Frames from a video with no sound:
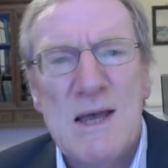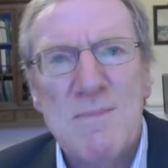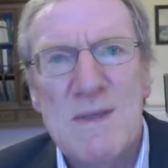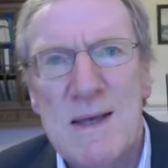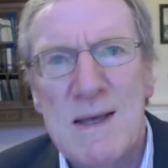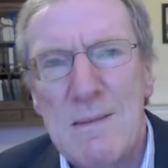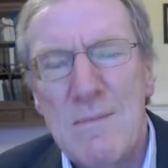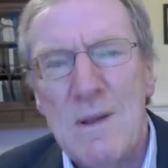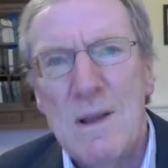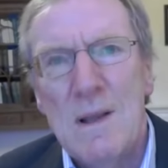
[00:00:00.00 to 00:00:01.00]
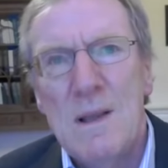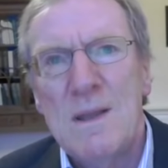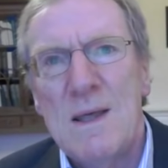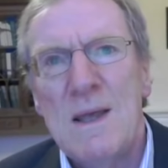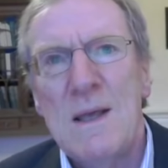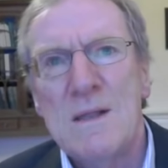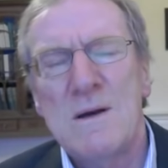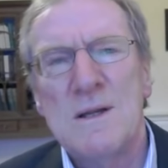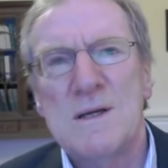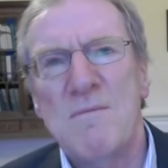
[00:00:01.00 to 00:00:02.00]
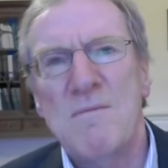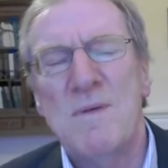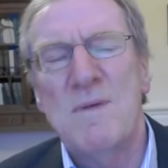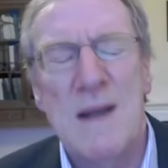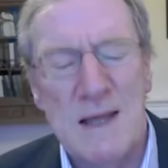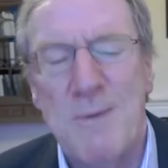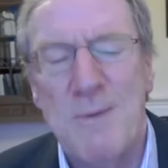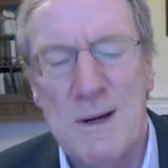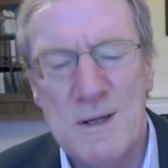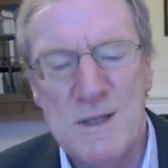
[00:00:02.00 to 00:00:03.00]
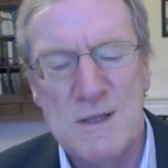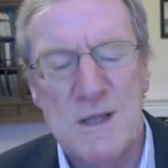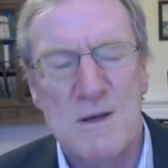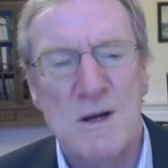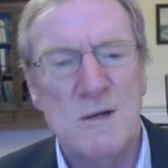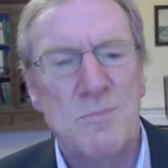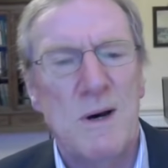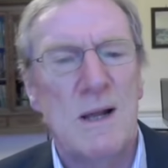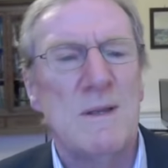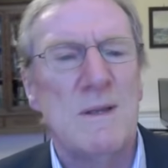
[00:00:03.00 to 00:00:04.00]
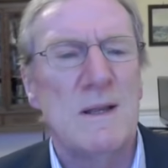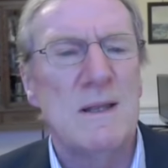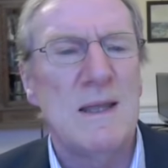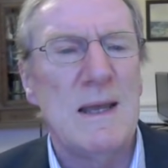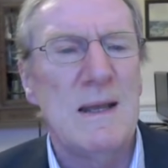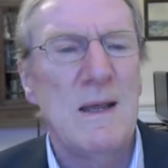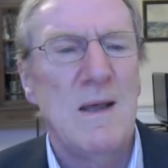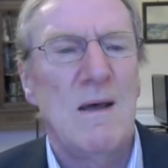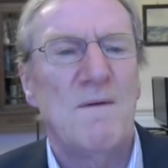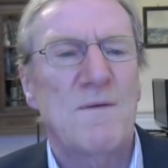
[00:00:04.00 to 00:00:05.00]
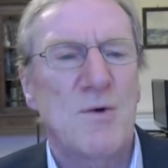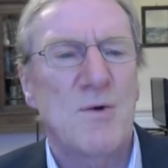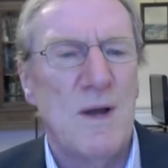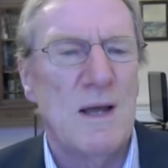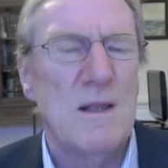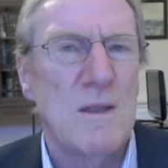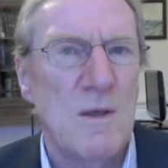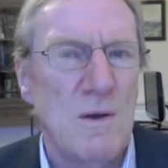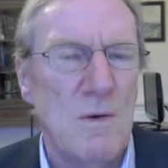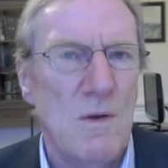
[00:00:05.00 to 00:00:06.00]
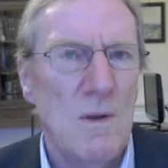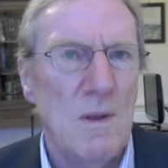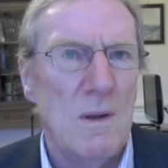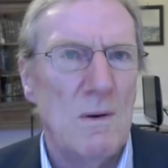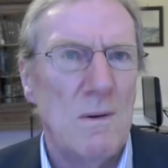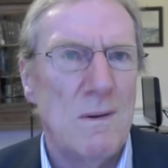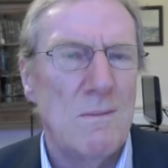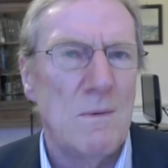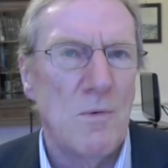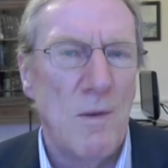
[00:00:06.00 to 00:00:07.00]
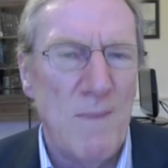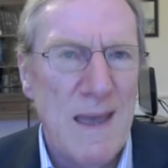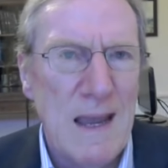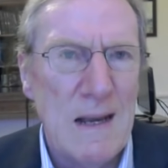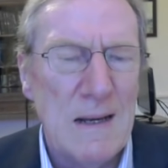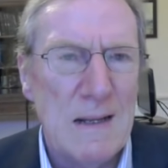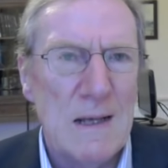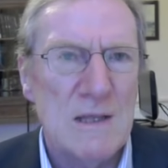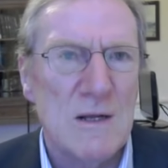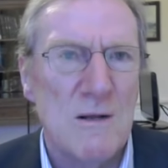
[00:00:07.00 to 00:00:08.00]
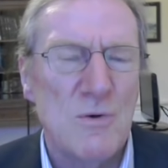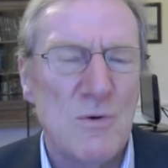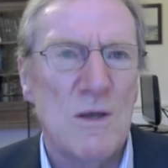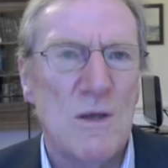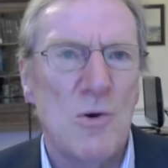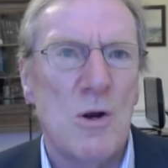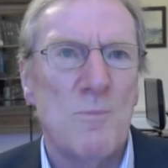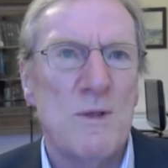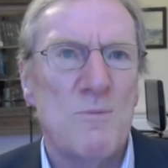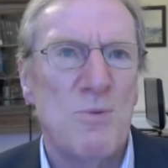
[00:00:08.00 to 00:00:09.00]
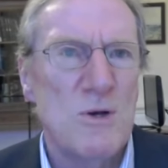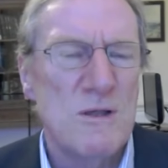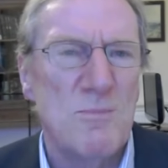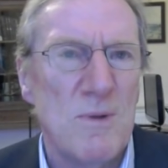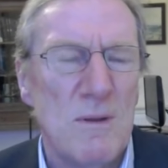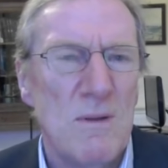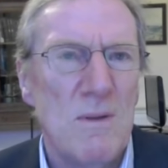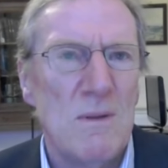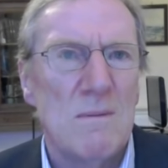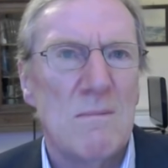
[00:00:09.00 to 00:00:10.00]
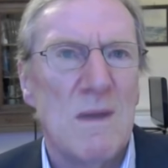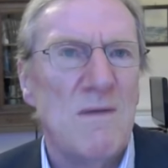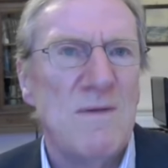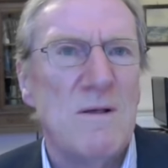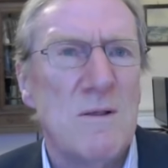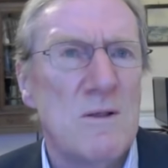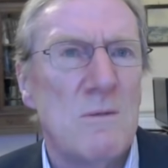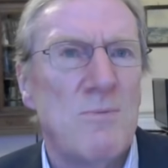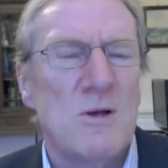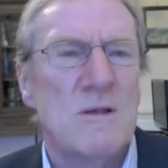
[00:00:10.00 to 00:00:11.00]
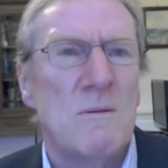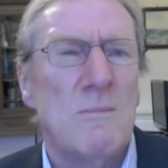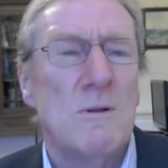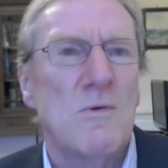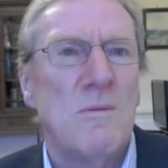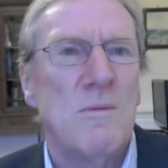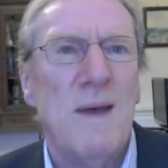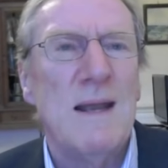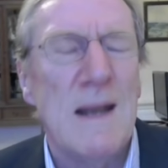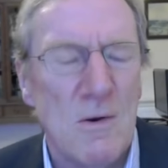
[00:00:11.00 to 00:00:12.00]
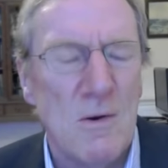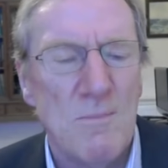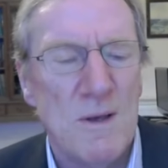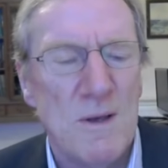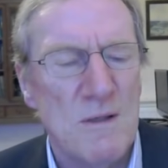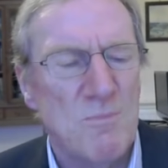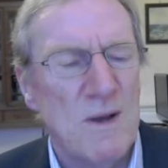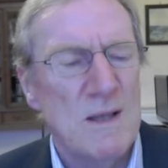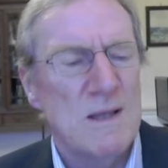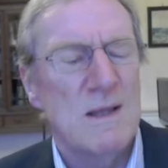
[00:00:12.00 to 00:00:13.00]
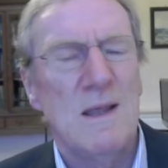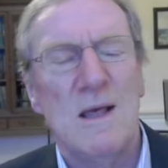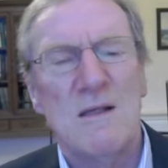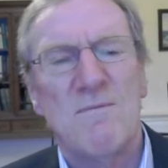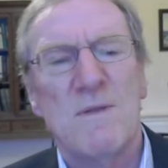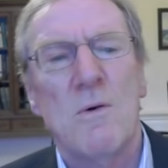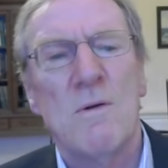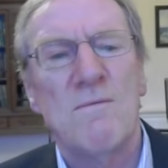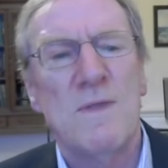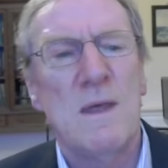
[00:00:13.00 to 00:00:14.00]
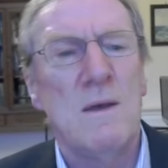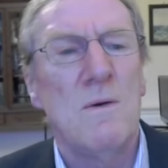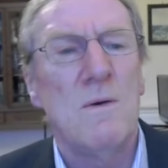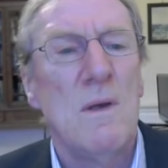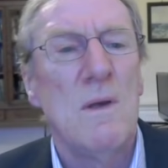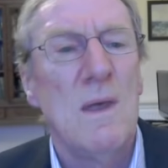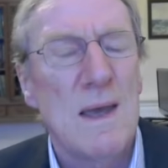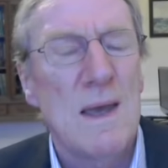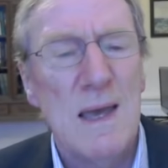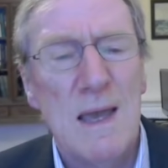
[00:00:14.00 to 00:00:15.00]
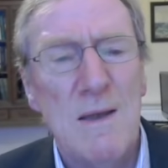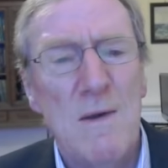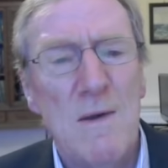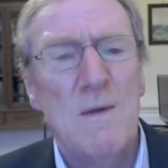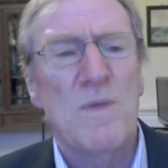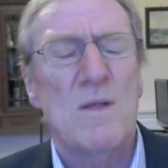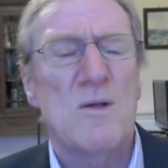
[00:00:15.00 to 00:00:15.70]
At the same time, the Scottish government and other parties in the Scottish Parliament, indeed, have tried to remain as close to Europe as possible, even if it's not possible to remain in Europe because Brexit is for the whole of the UK.